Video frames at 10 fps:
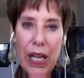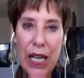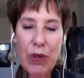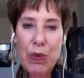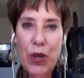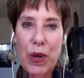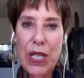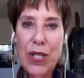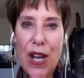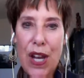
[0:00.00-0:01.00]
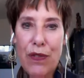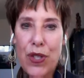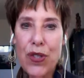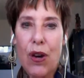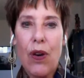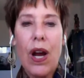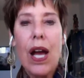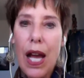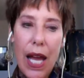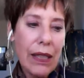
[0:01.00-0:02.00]
I was born and raised in San Francisco.
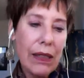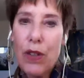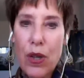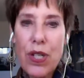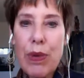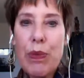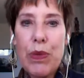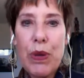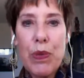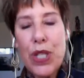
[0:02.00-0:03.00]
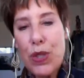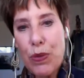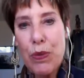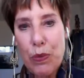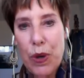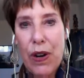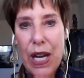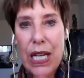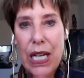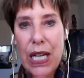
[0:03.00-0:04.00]
And, of course, I'm a boomer, which is
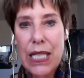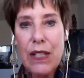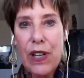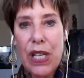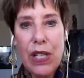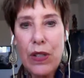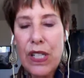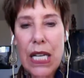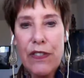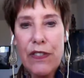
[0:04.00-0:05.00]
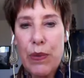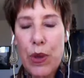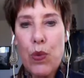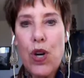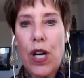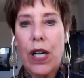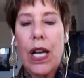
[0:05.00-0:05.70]
where I identify with. I don't identify with the war.